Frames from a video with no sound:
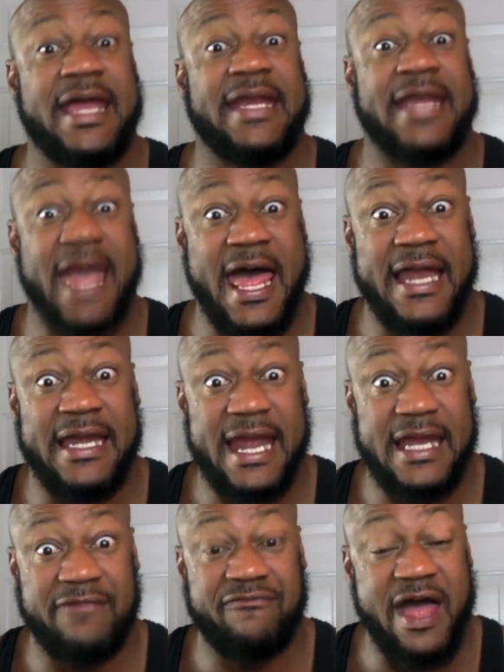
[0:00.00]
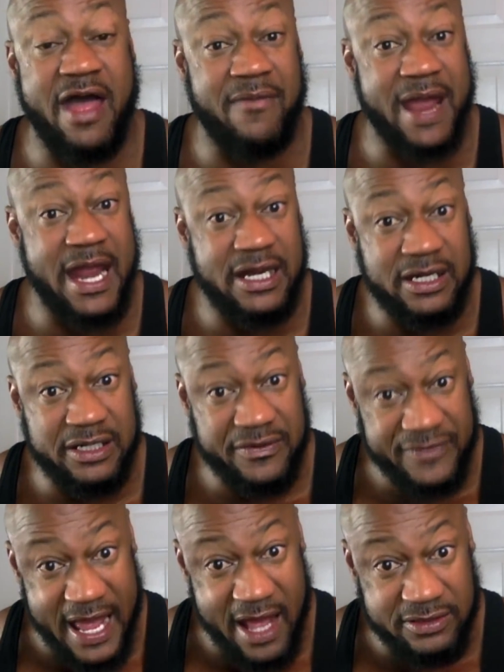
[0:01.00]
$995, right
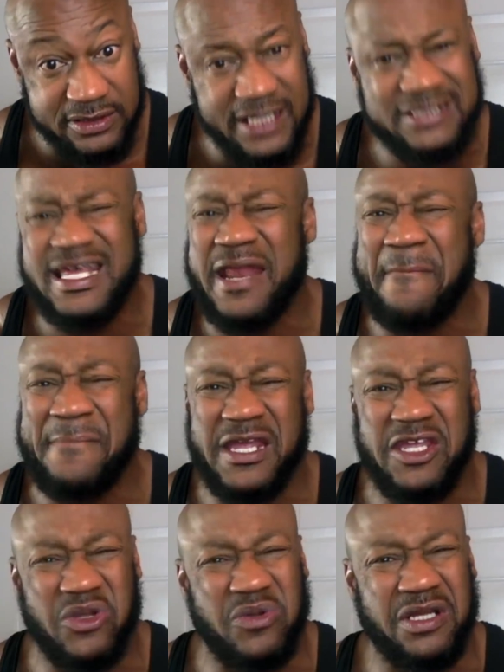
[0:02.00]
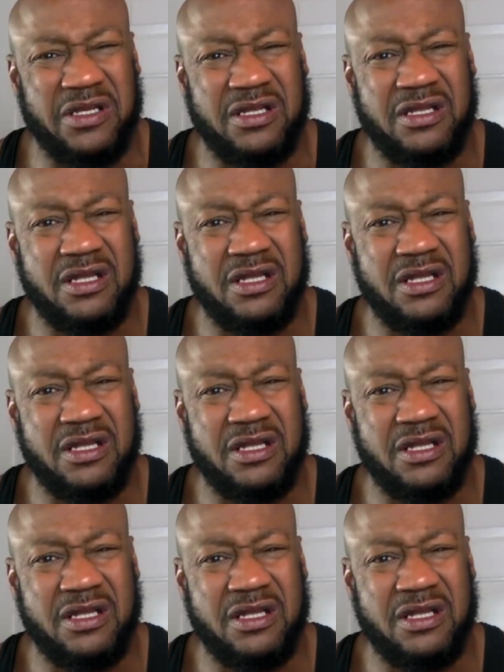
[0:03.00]
under $1,000. It's not a big unit,